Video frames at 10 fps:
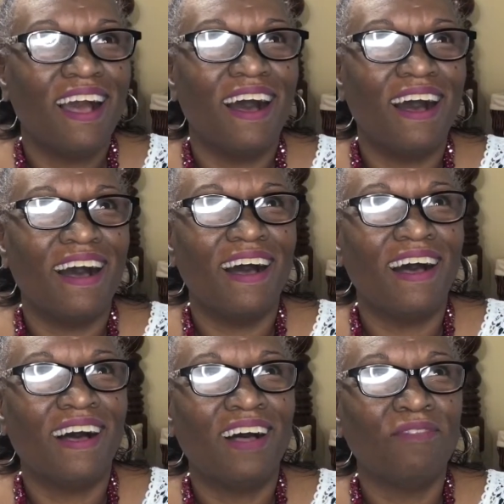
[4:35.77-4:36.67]

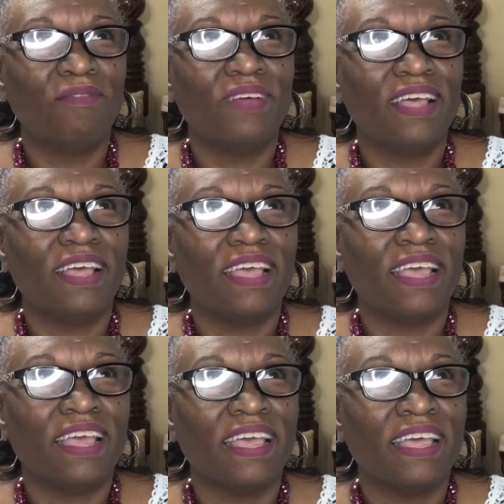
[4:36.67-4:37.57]
um,
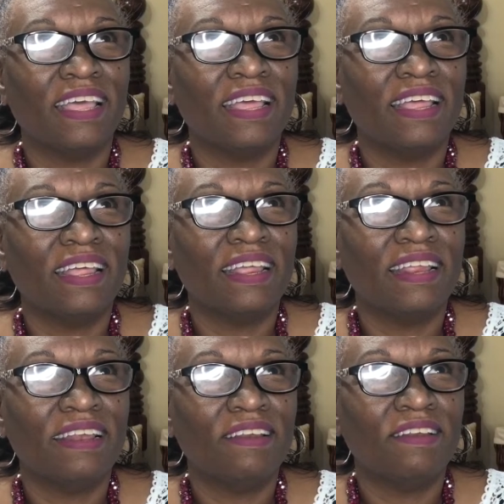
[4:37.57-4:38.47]

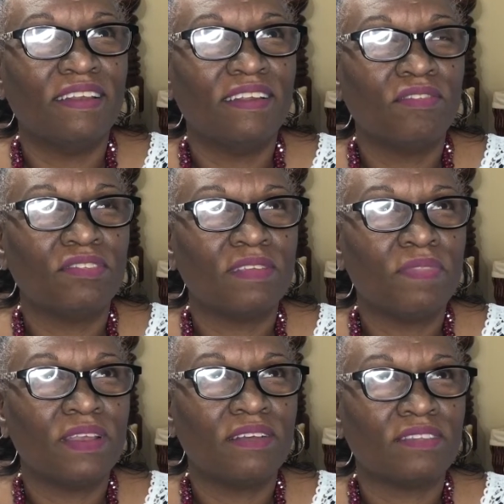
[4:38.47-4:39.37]
and it was
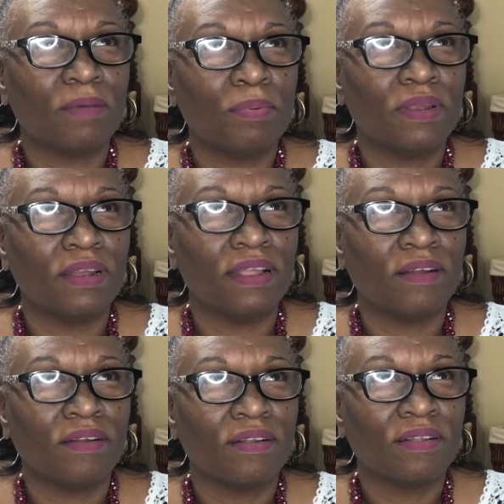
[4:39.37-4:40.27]
something else I put in
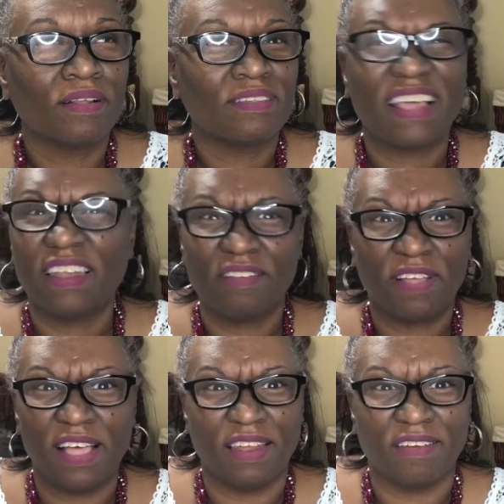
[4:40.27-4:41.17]
there, because I love
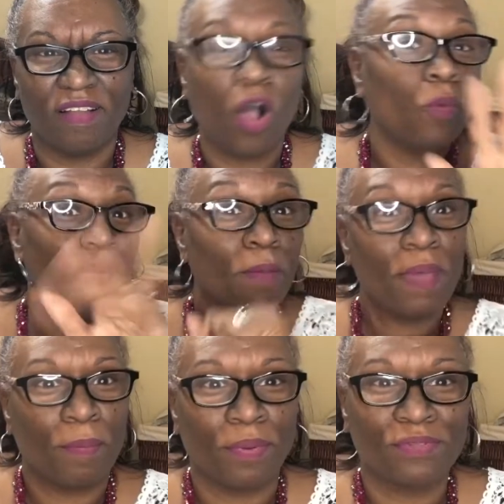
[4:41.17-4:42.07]
color. Oh, bell
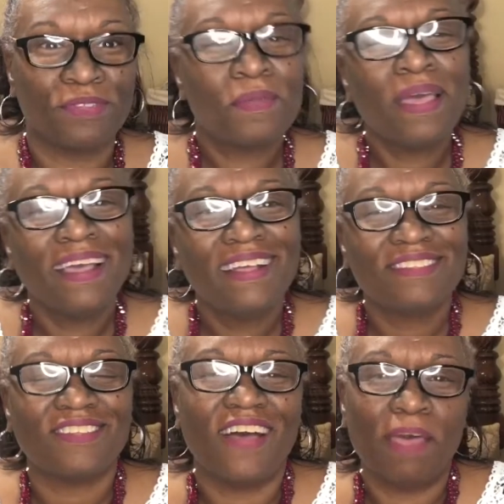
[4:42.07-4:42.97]
peppers.
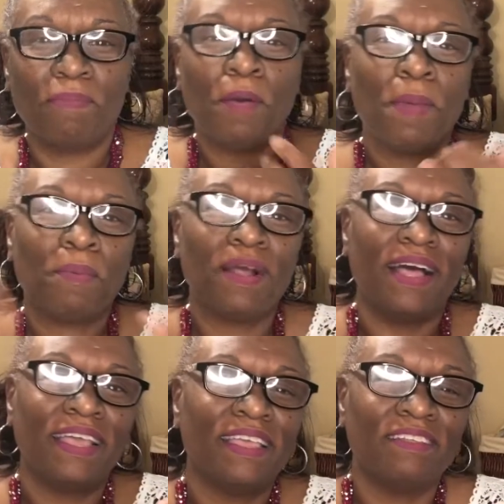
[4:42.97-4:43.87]
So I had bell pepper,
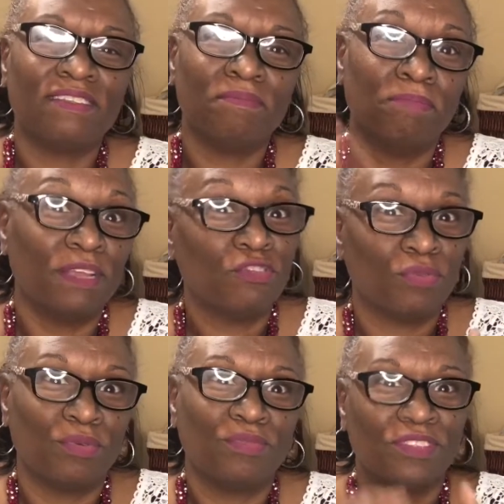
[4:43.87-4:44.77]
onions,
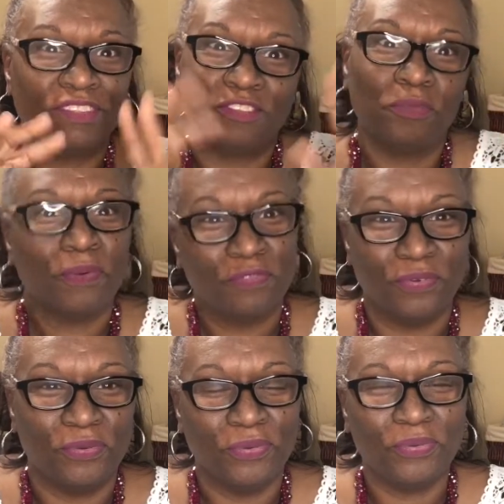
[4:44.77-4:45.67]
mushrooms, the
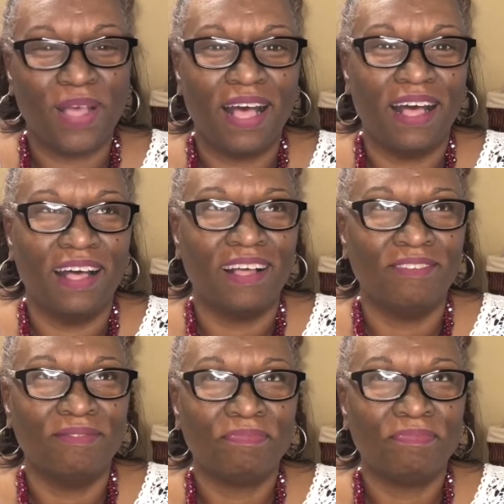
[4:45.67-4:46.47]
superfood, um,